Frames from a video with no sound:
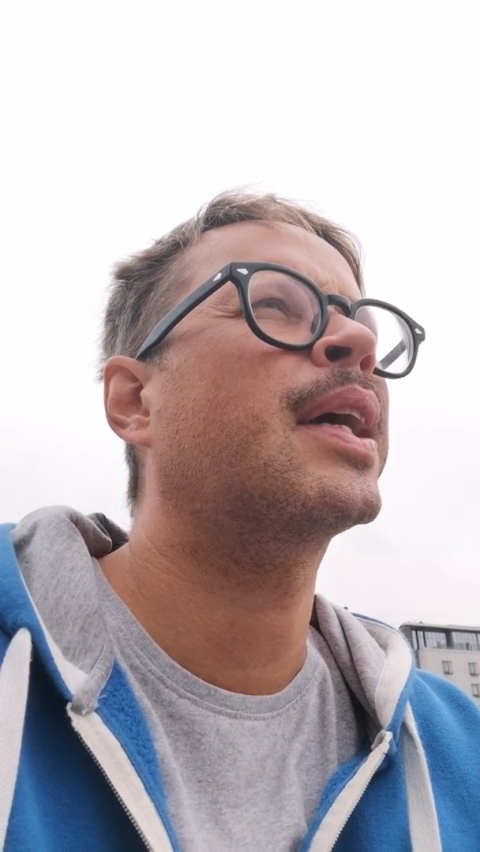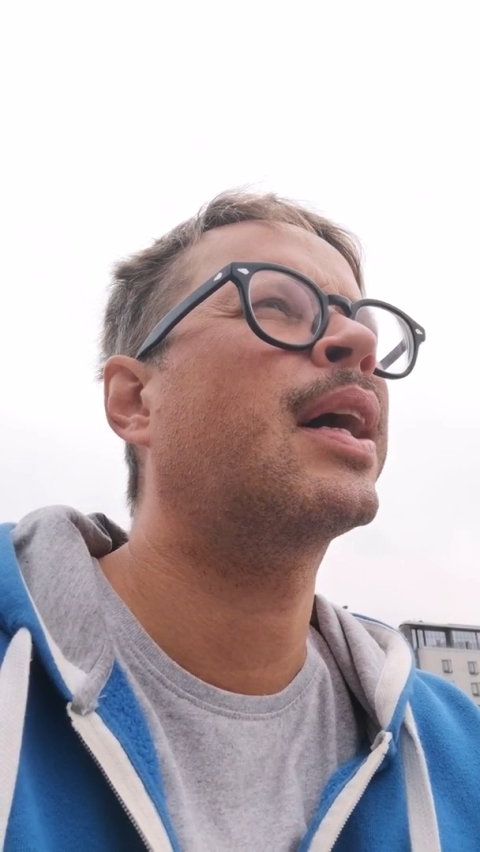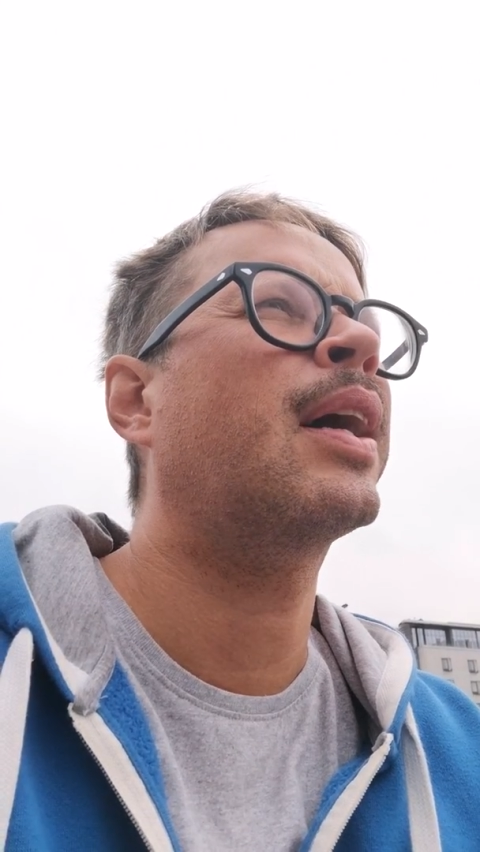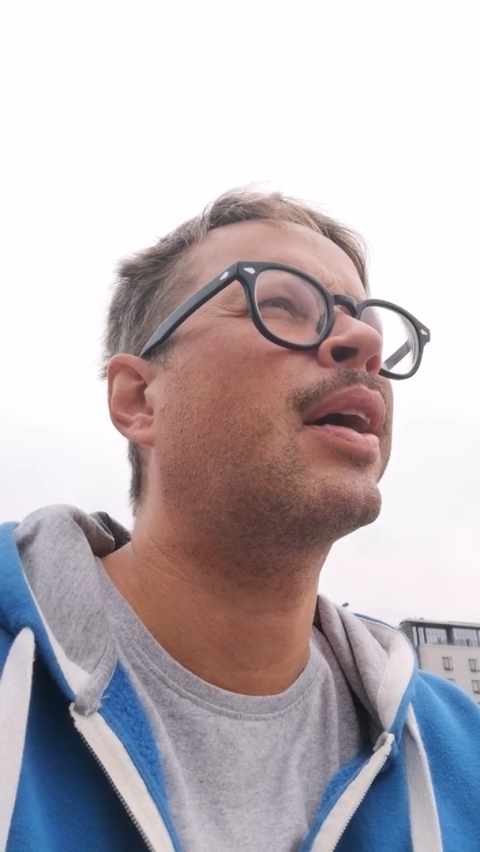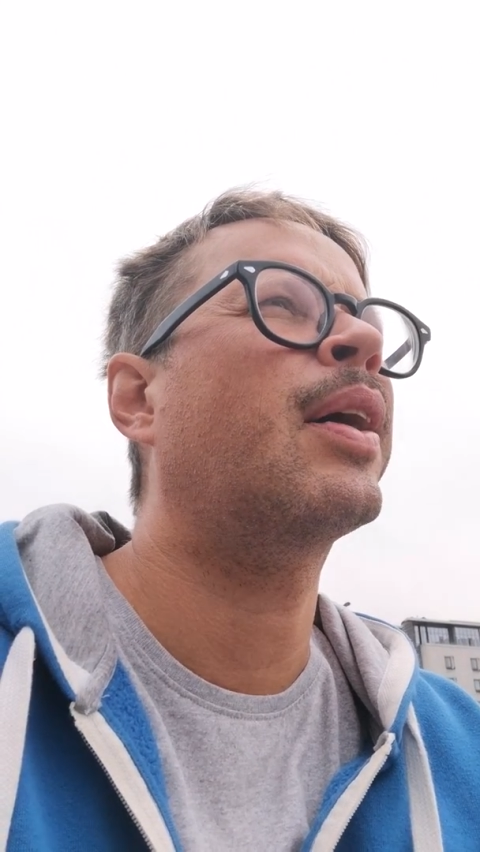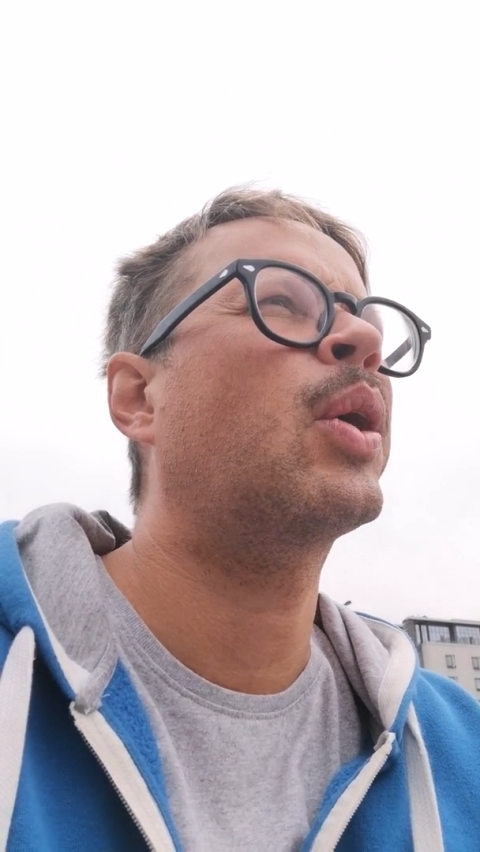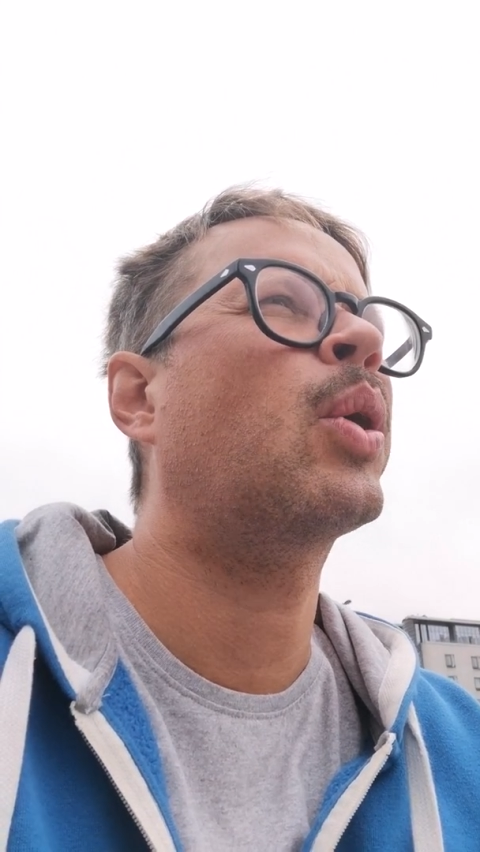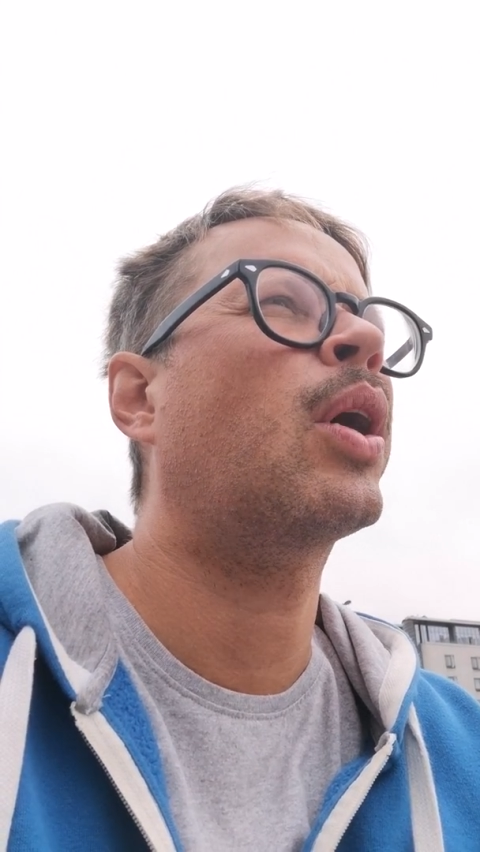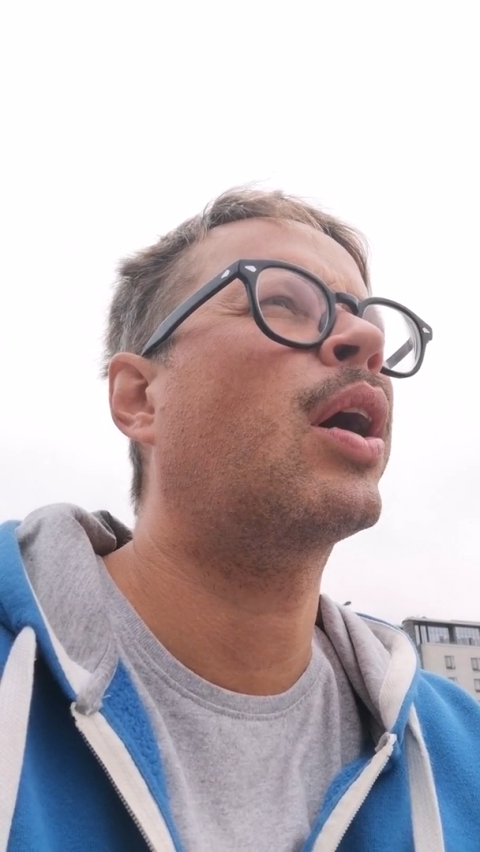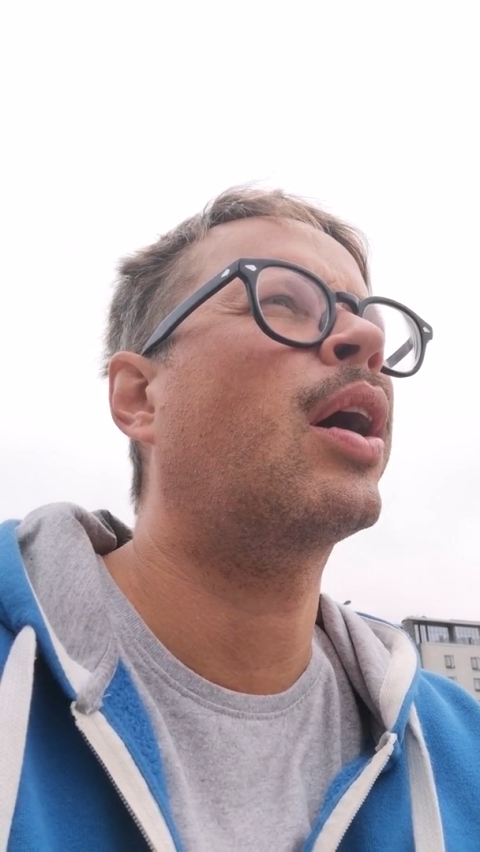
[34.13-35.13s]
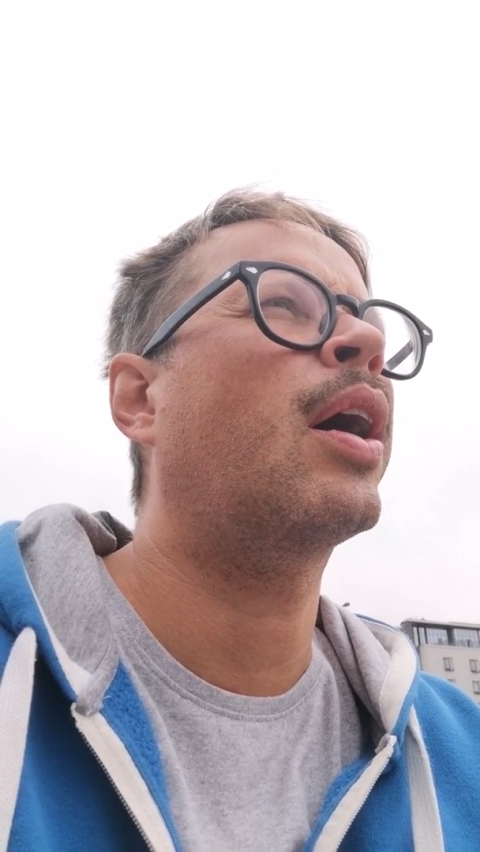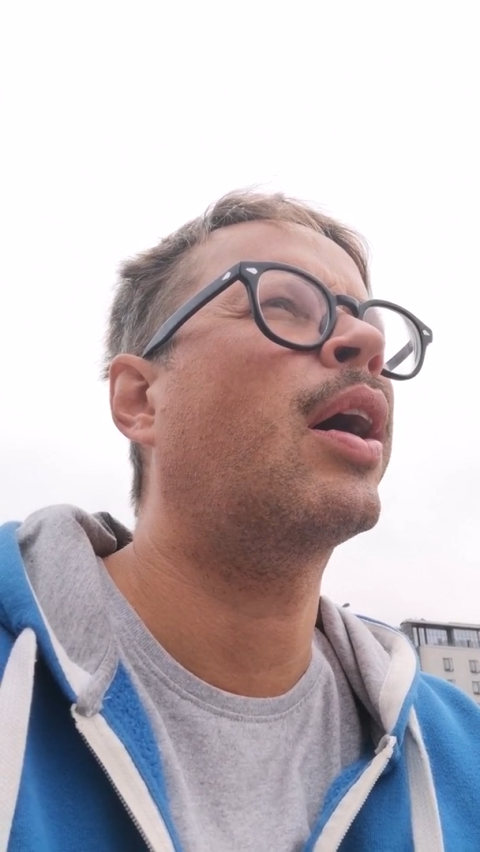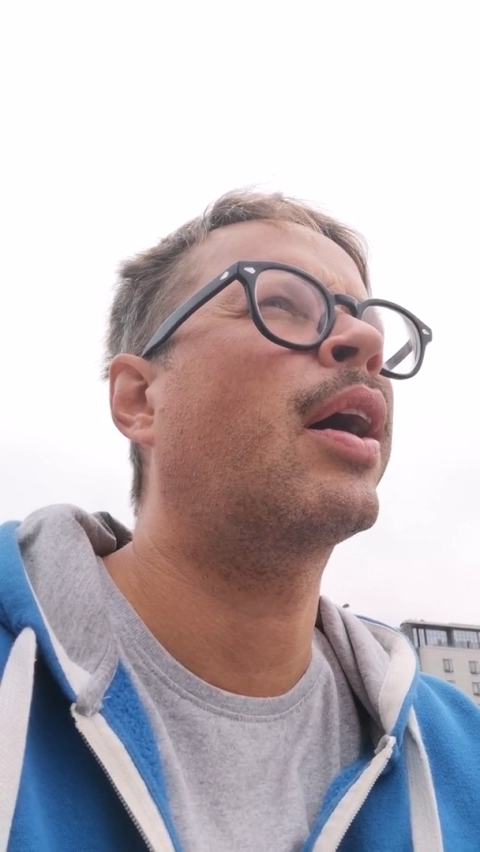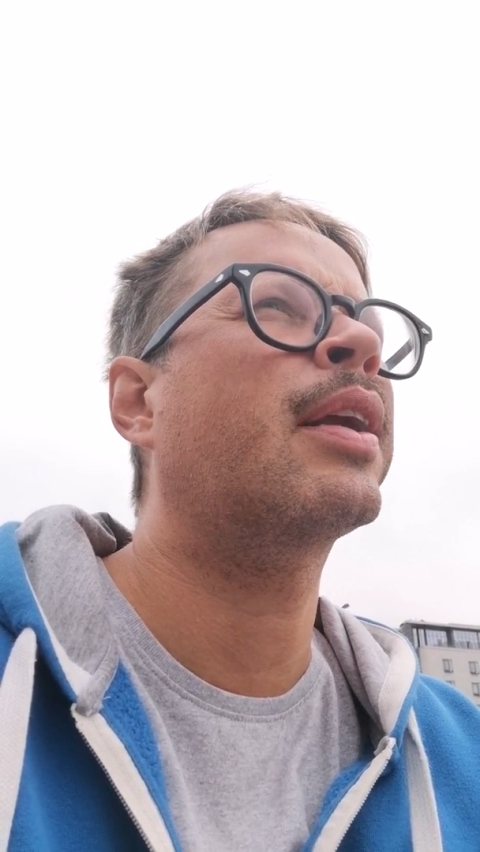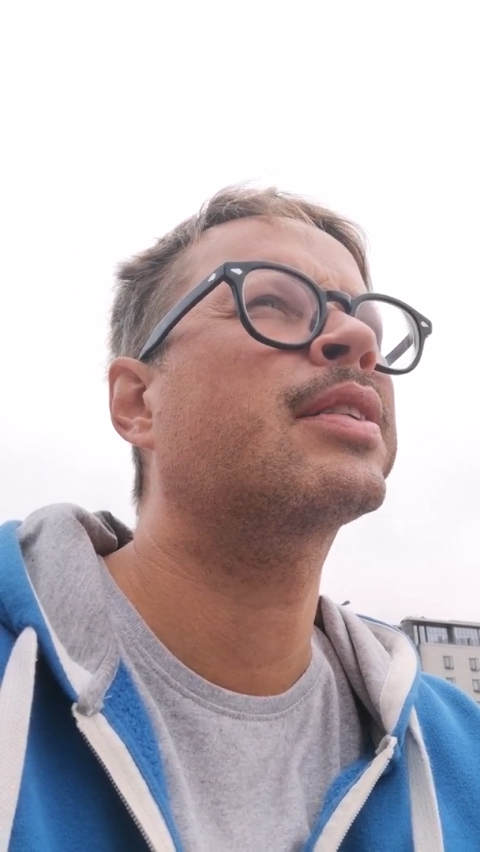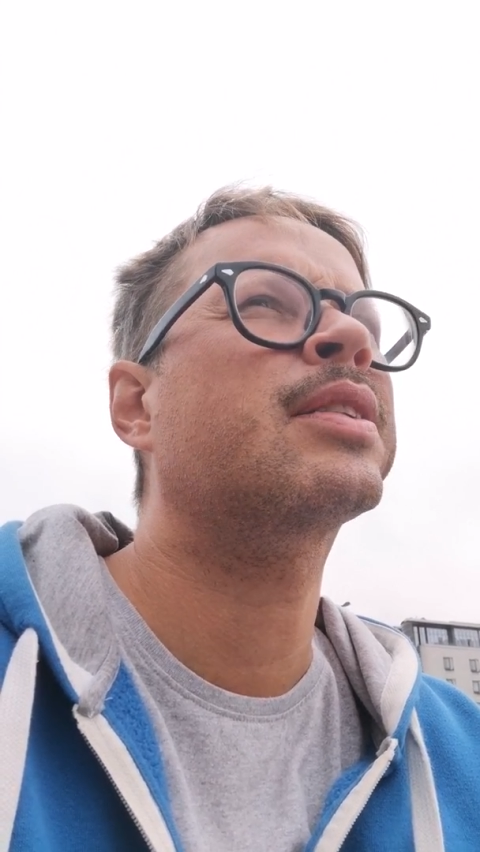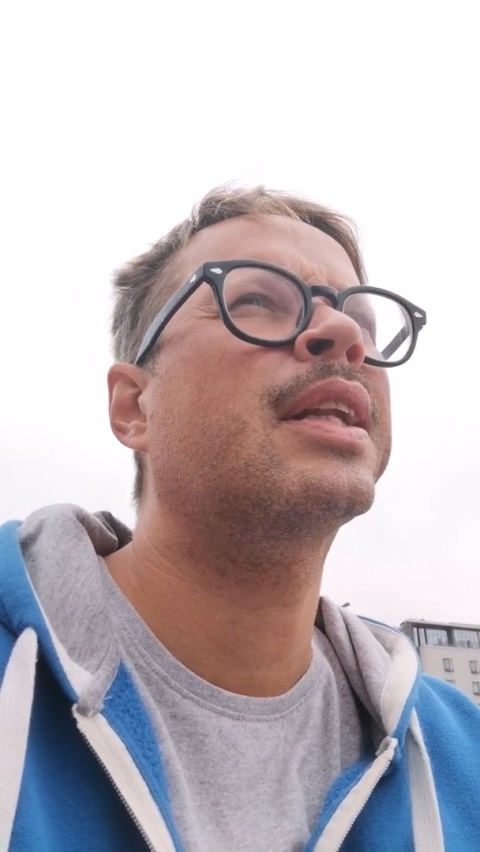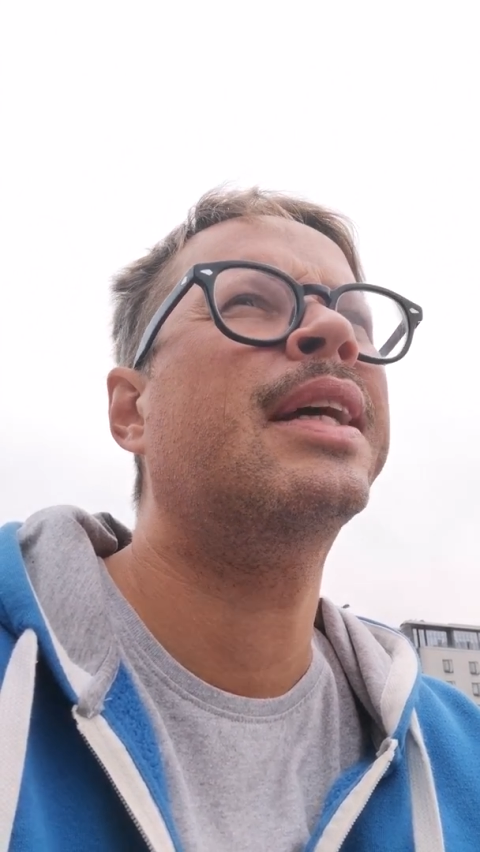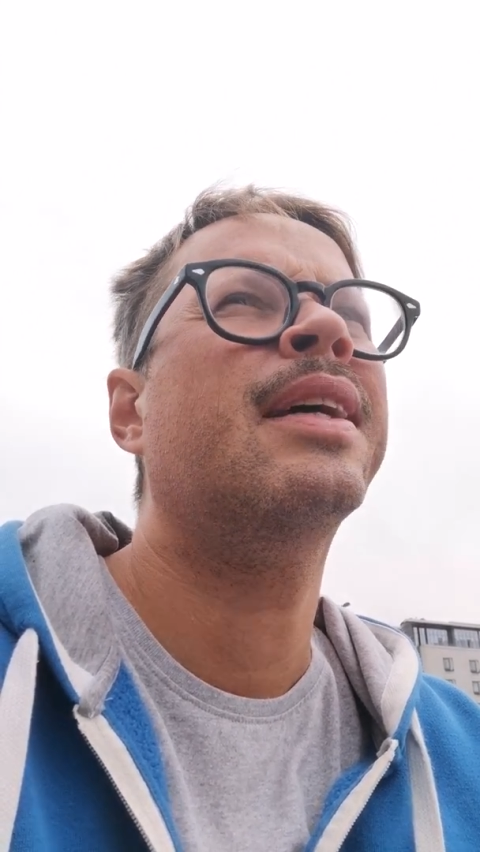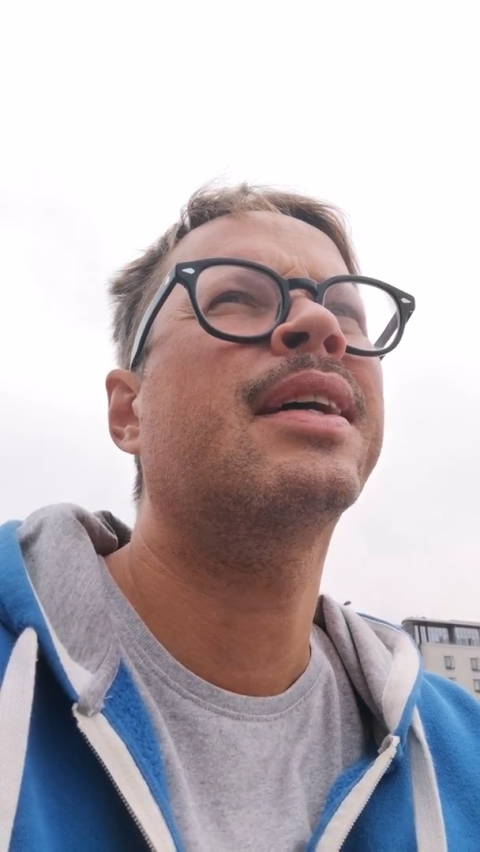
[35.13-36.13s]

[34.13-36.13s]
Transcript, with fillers: Uh, honestly,